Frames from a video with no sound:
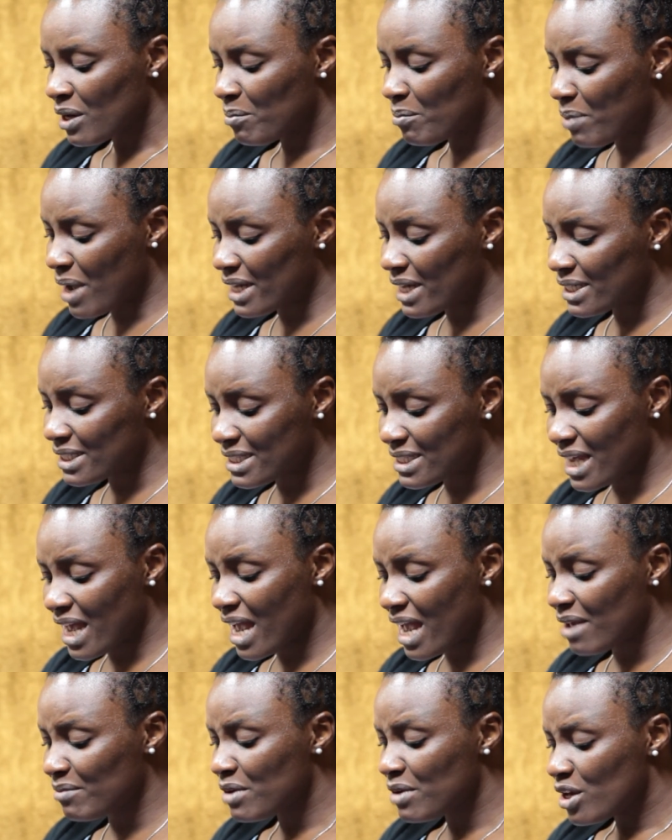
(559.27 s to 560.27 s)
By the
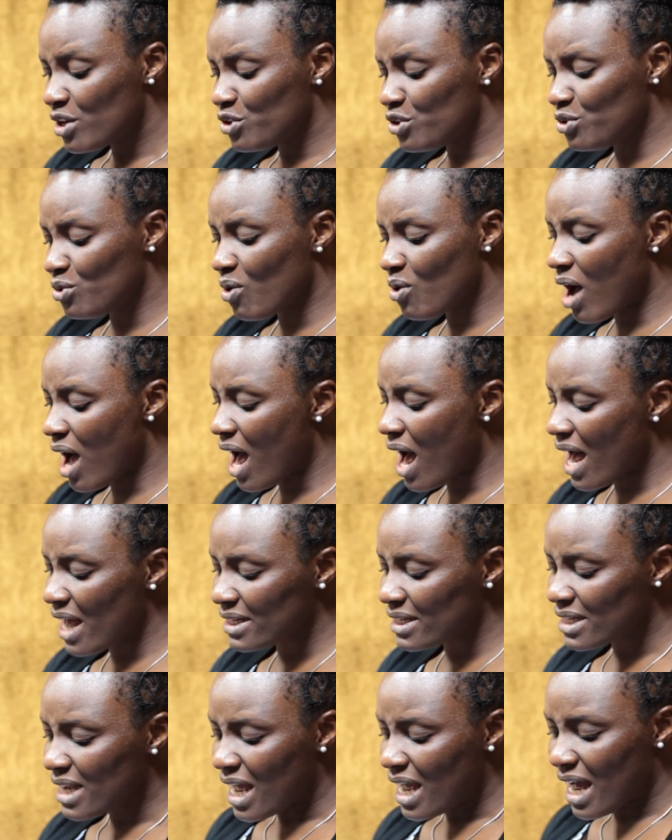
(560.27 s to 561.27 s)
time you
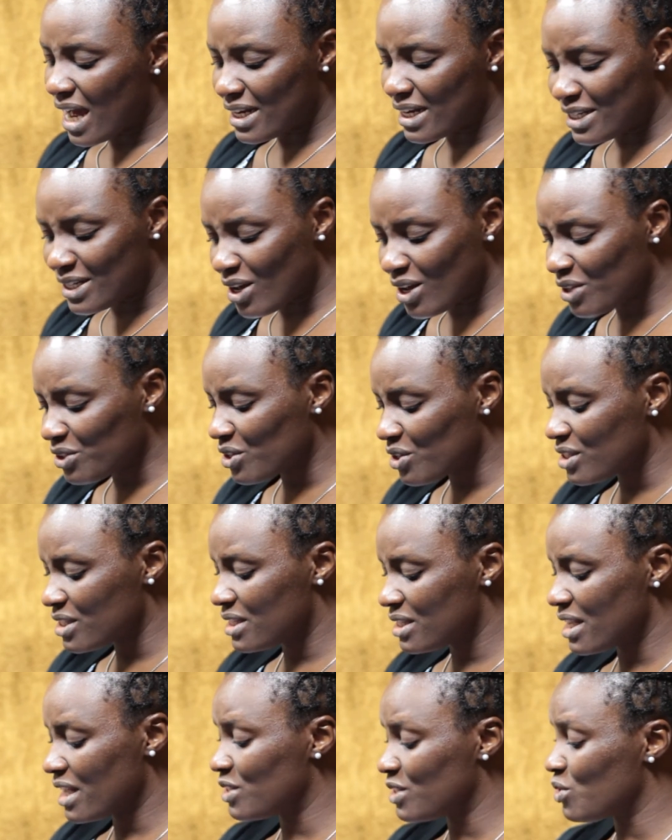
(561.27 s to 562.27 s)
add another
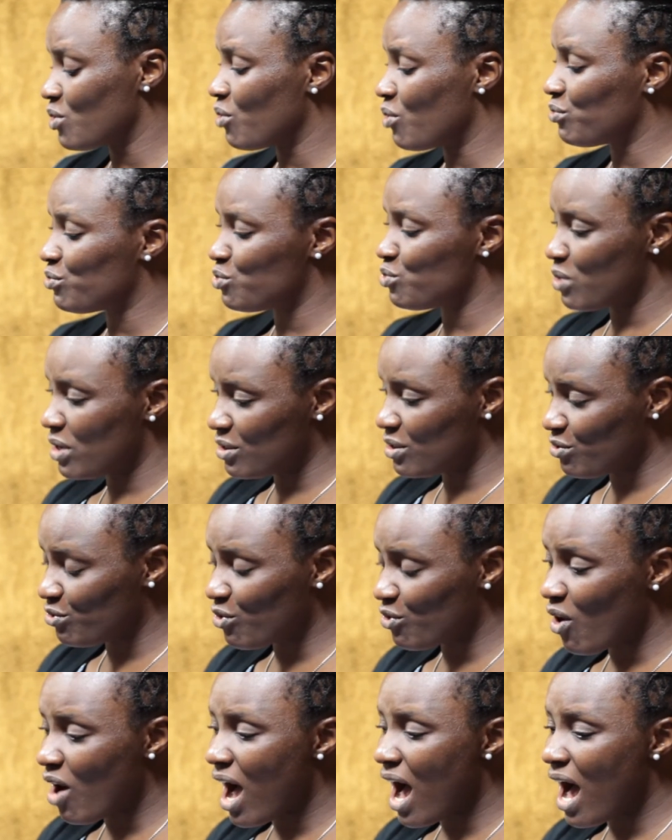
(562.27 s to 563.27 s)
set of
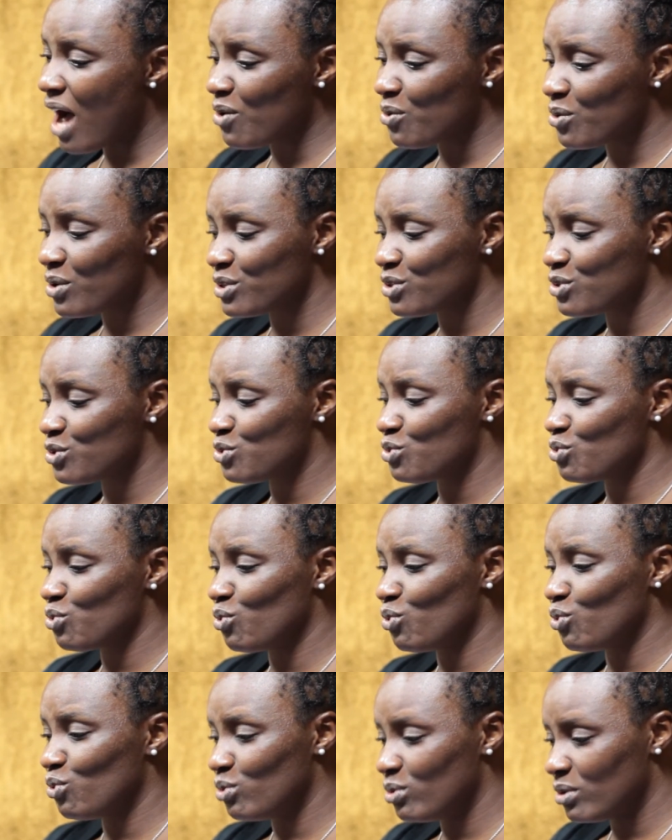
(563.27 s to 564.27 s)
24 hours to,
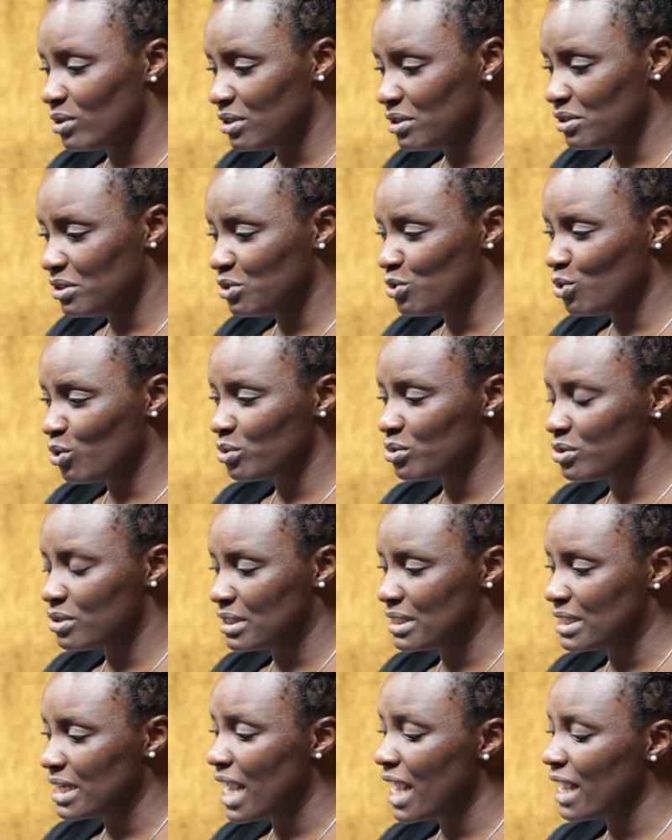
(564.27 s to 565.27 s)
you know,
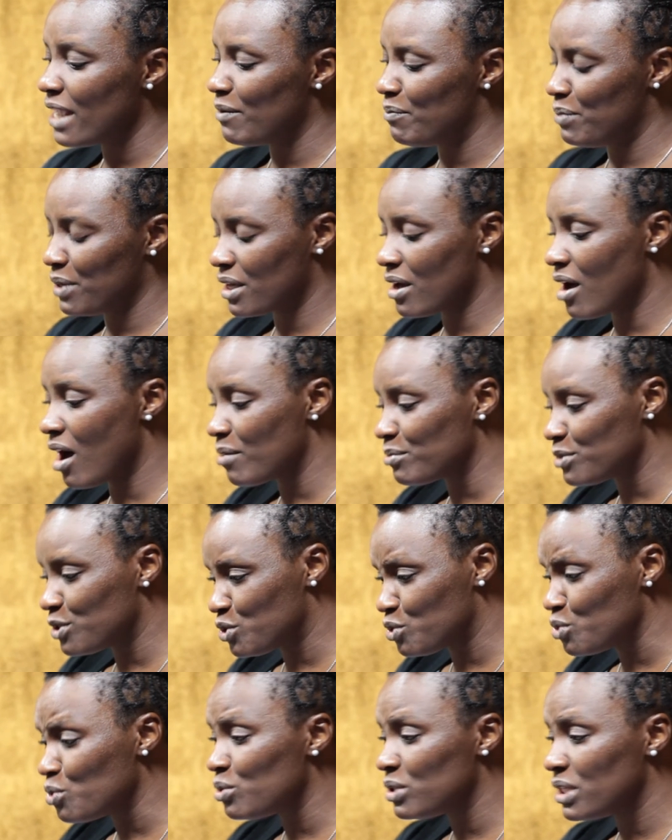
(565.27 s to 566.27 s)
today, it becomes
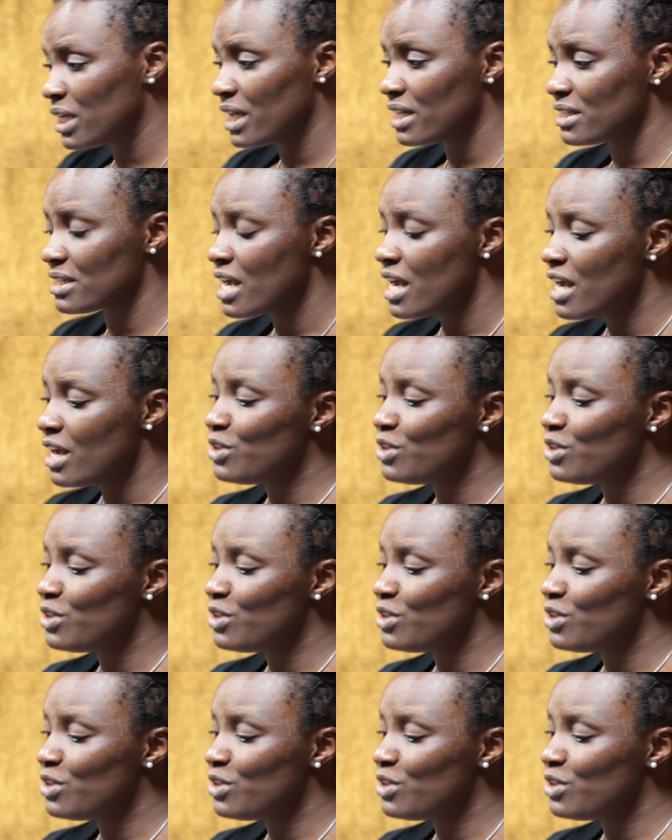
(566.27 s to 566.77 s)
2 days.